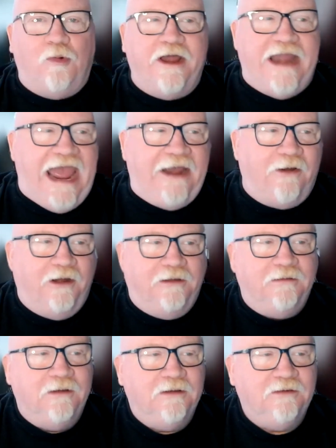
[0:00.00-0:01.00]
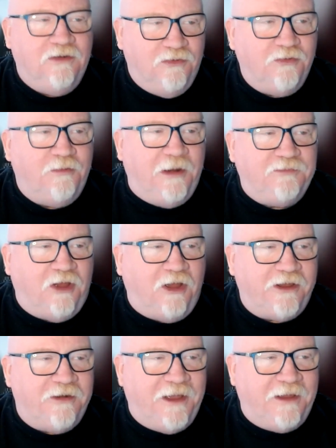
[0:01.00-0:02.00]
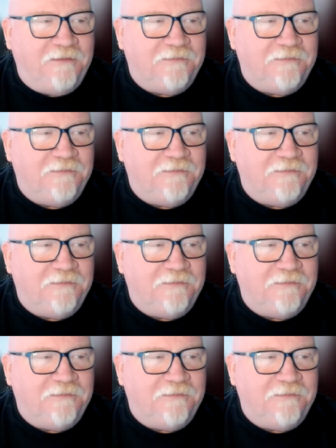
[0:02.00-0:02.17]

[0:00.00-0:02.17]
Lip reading: One add-on. You know the one I'm talking about?